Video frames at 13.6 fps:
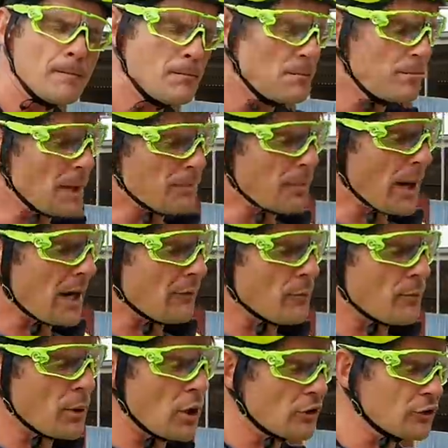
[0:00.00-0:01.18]
big powerful
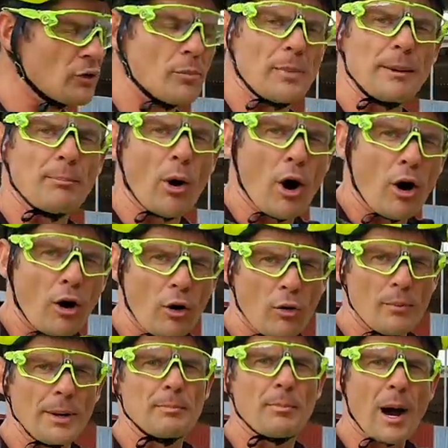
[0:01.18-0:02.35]
person, a big pothole, a
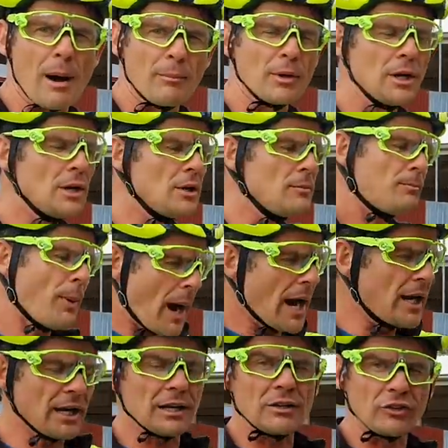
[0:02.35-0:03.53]
big bump,
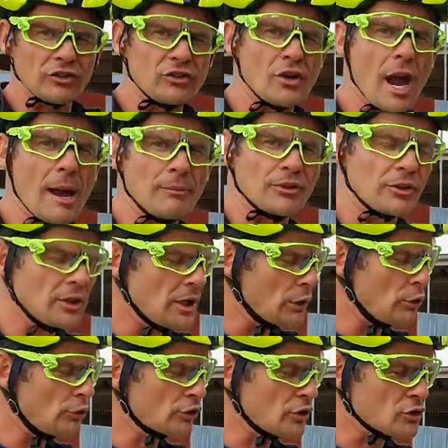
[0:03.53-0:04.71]
bang, just snaps,
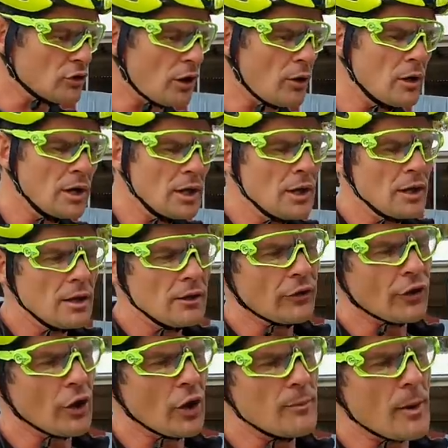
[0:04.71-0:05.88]
loses control.
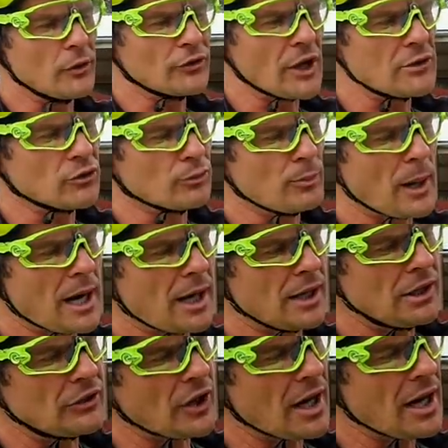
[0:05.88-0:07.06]
Third most dangerous part
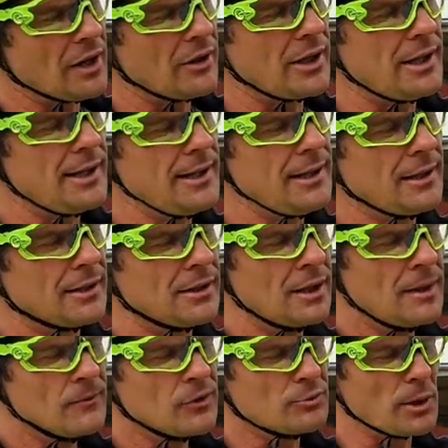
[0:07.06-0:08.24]
is under here,
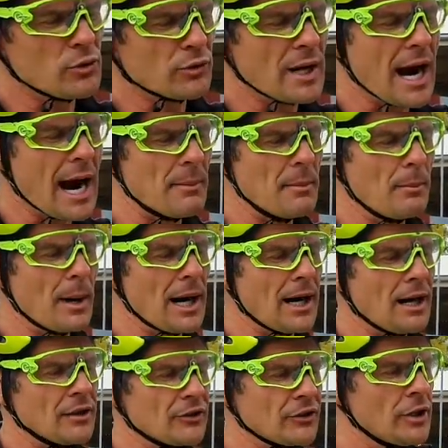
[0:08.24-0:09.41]
especially with carbon
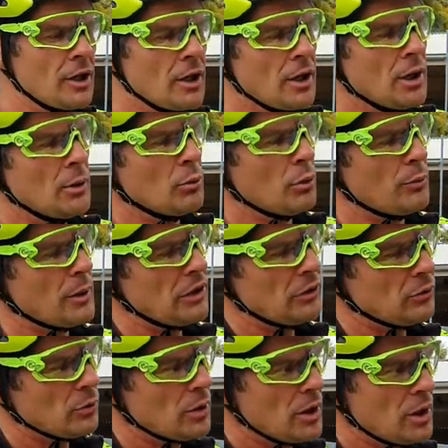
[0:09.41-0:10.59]
bars, would
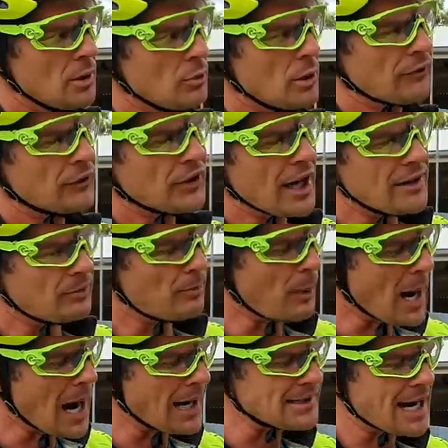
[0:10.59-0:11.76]
have to take this
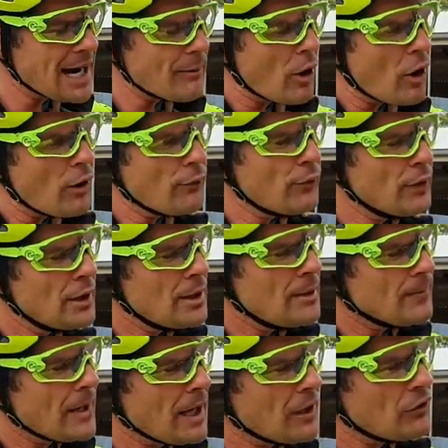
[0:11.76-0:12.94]
bar tape off
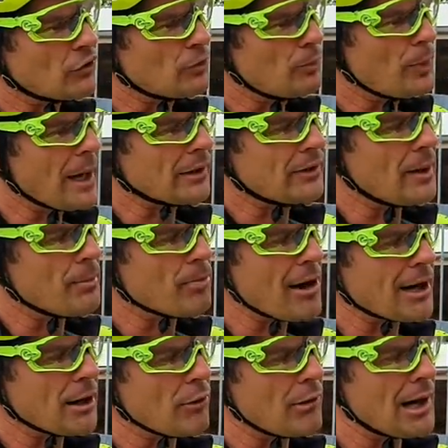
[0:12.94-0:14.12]
and inspect that
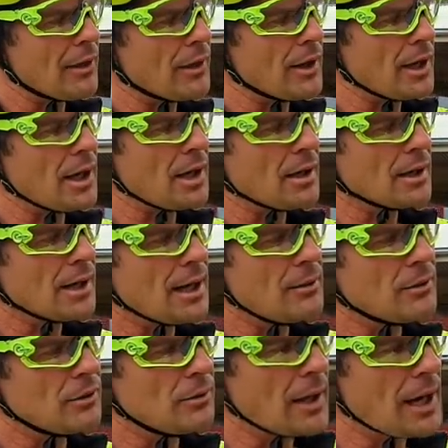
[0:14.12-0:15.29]
bracket around there and
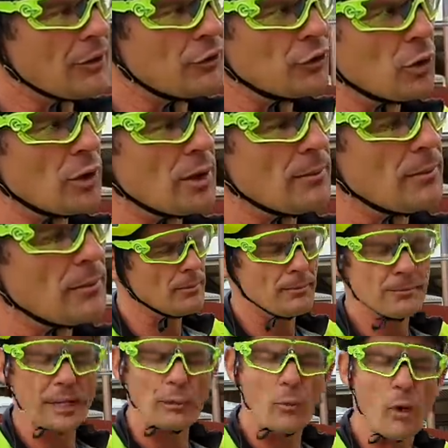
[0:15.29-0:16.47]
undo it,
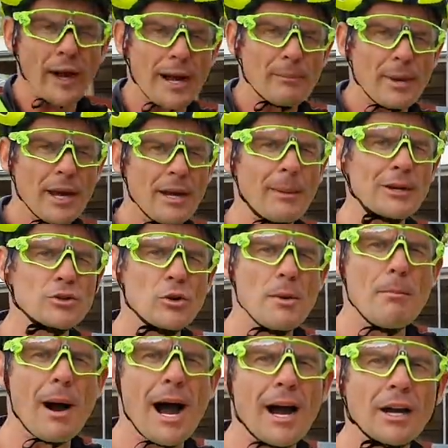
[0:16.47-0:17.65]
get a whiteout pen, make sure you
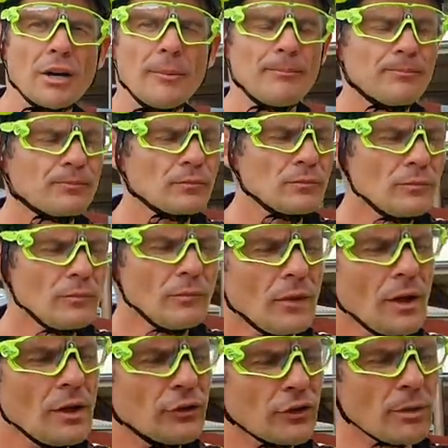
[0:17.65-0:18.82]
mark it
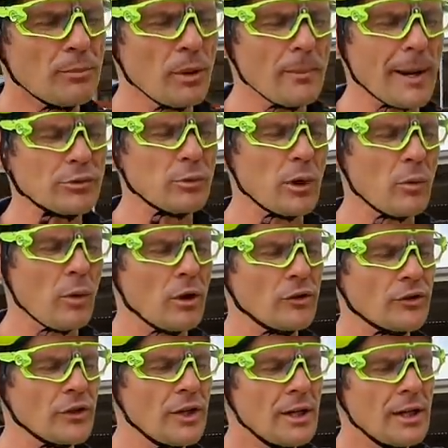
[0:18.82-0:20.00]
so you can put it back to where it
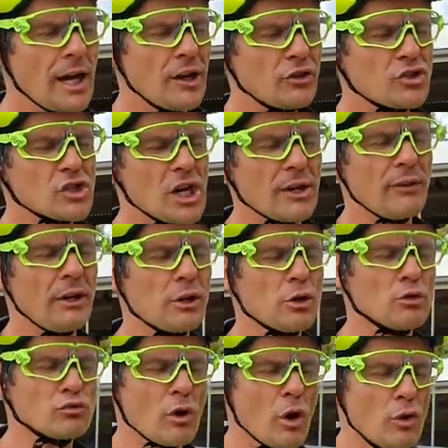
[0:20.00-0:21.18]
was, and just check for any
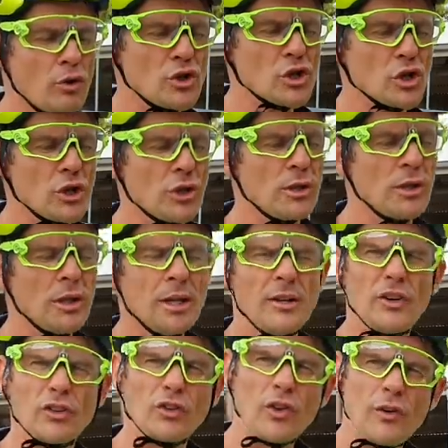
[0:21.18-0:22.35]
corrosion.
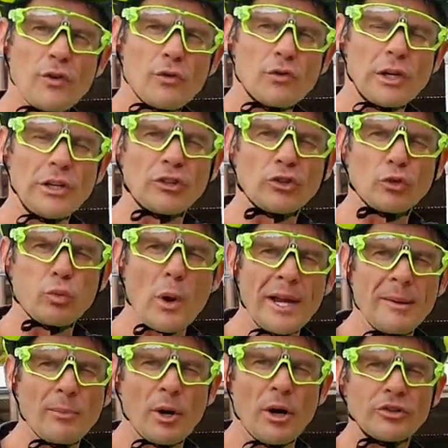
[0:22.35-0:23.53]
If you're a really sweaty
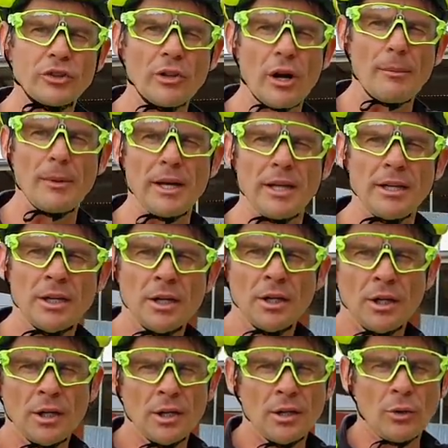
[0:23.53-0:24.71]
person like me,
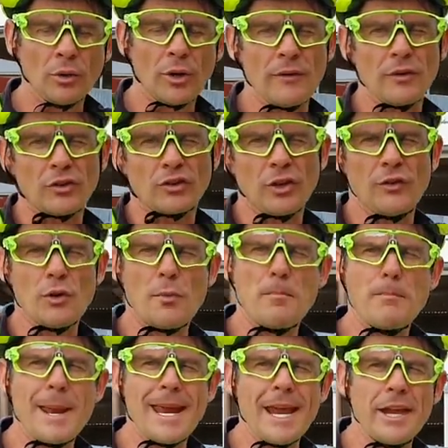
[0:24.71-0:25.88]
or maybe if you're a
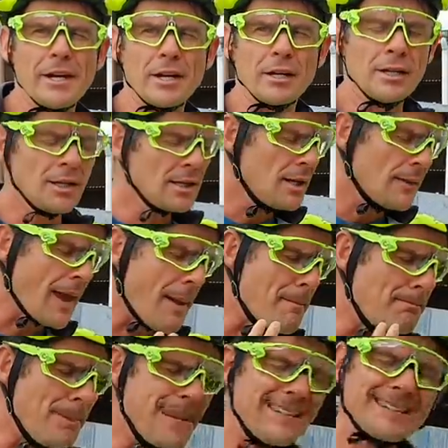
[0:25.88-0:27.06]
meat eater, that
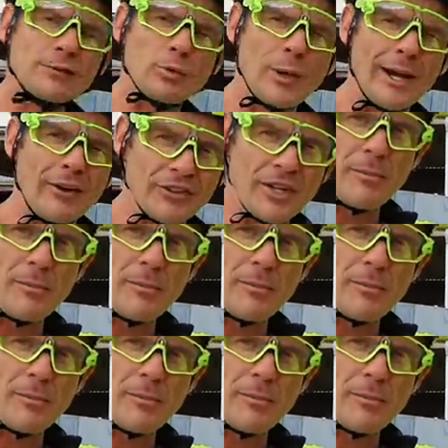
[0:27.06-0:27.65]
meat sweat, I've seen